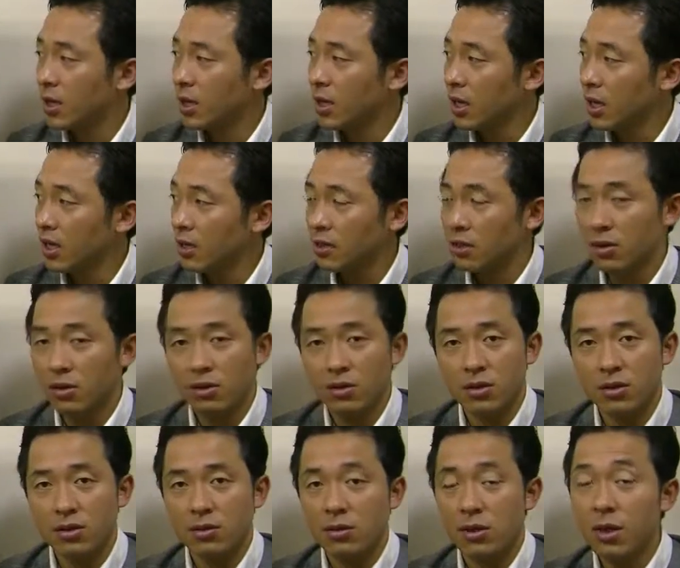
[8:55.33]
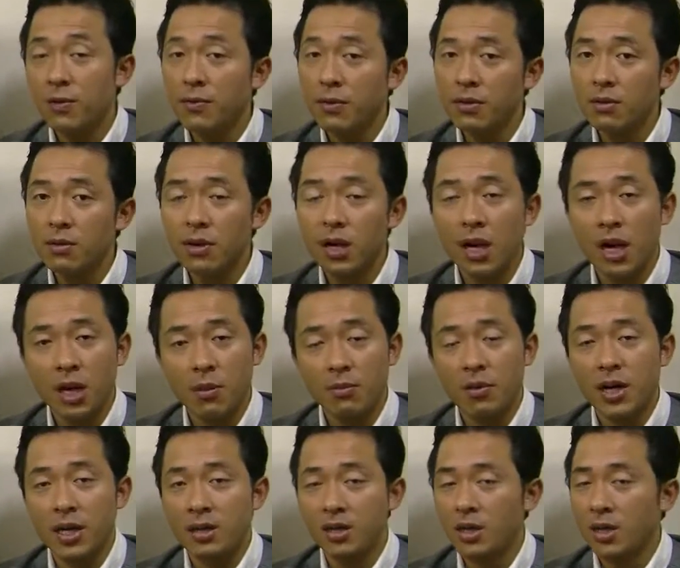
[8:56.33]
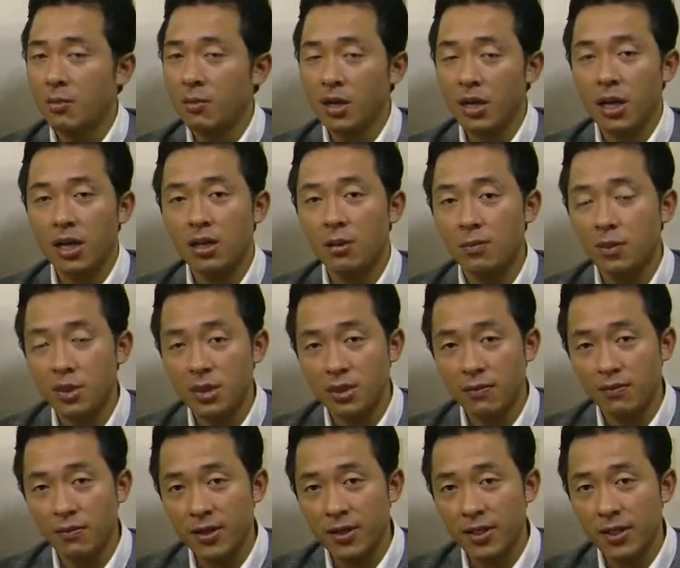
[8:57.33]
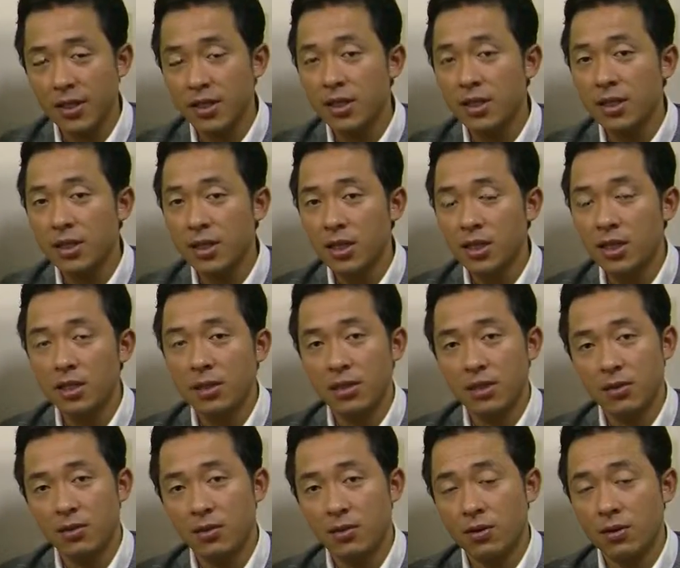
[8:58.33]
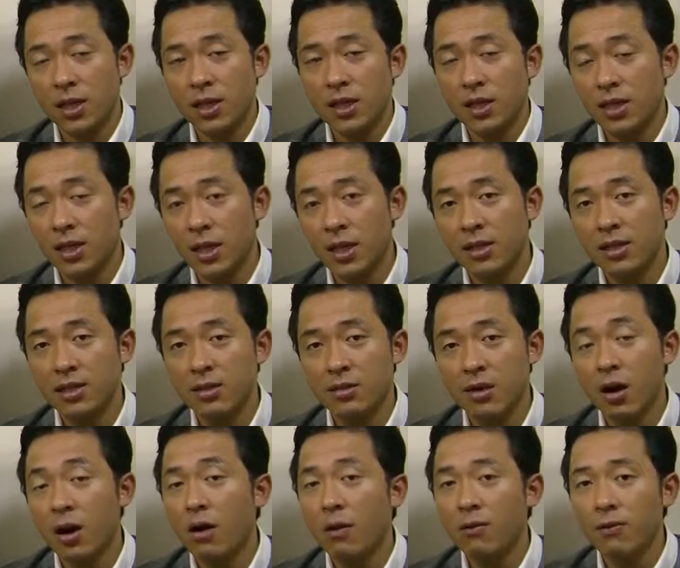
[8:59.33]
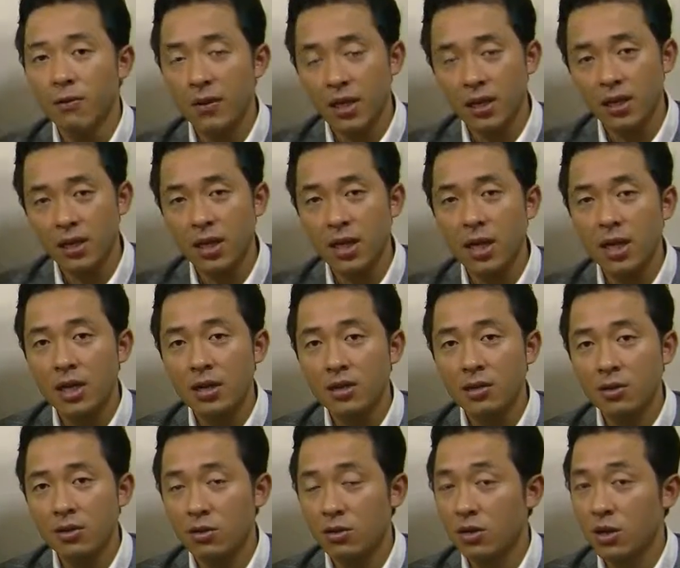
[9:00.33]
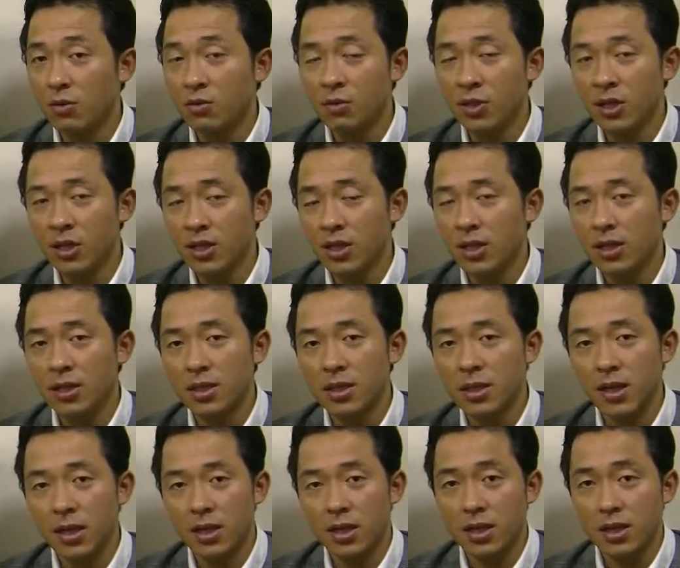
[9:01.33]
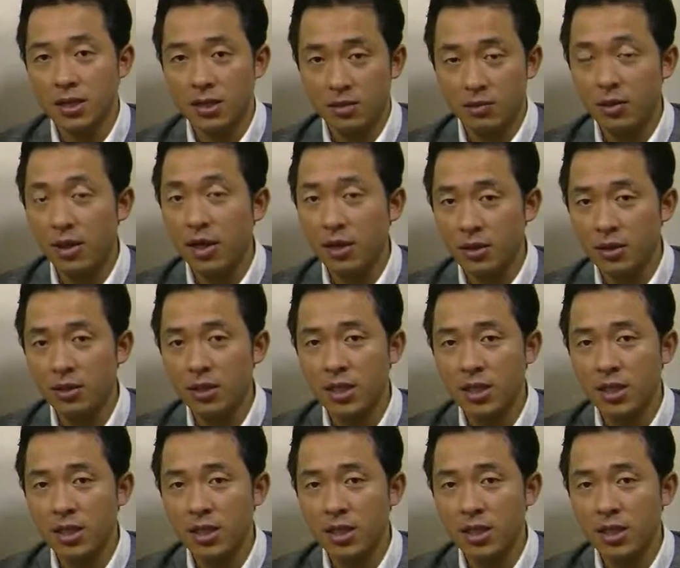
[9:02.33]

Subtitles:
And also, if you have some kind of facilities or like a desk or office to do your business, it's better.